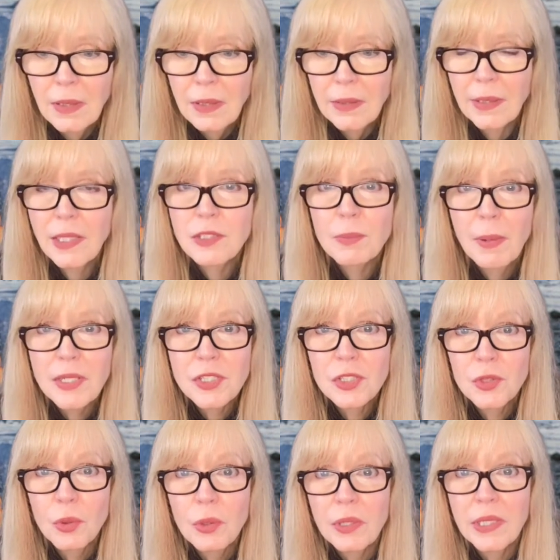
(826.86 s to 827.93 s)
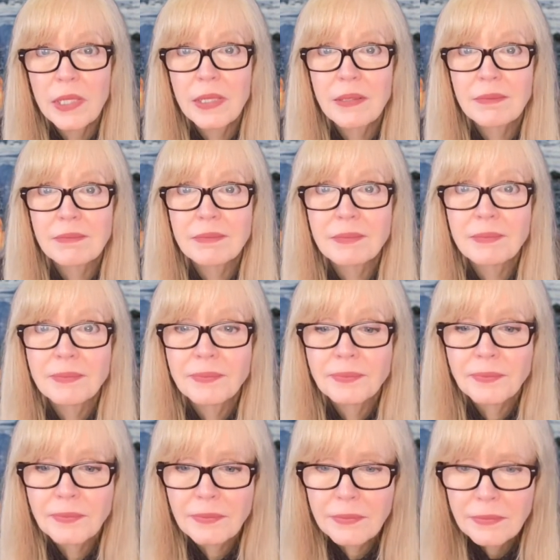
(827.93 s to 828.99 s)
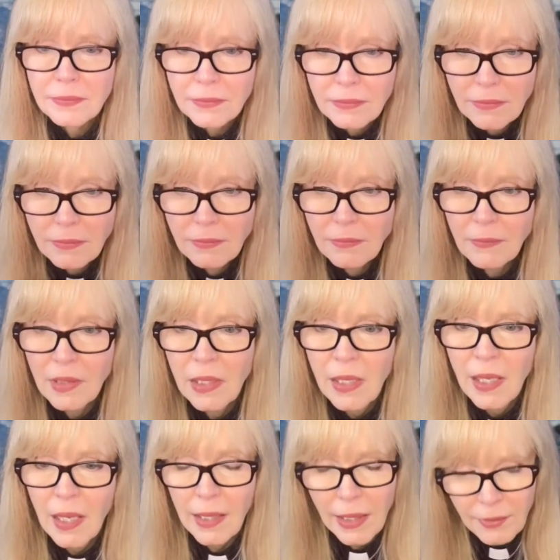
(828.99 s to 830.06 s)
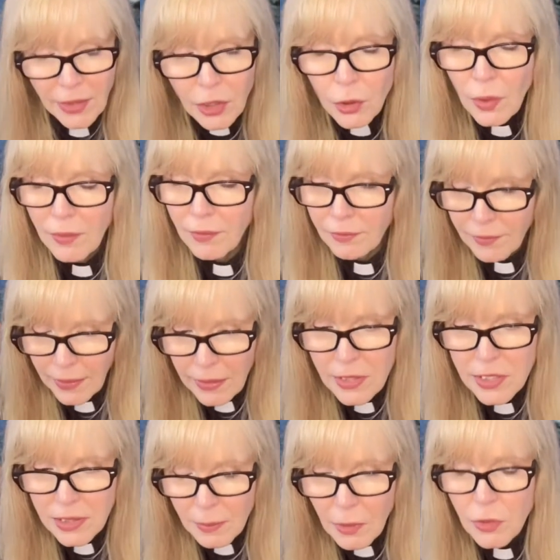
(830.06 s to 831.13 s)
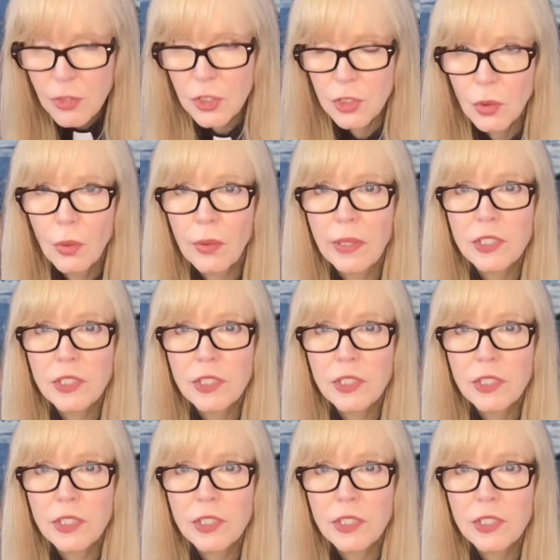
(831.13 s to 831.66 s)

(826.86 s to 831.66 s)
That's my story. And I think you have a very similar story,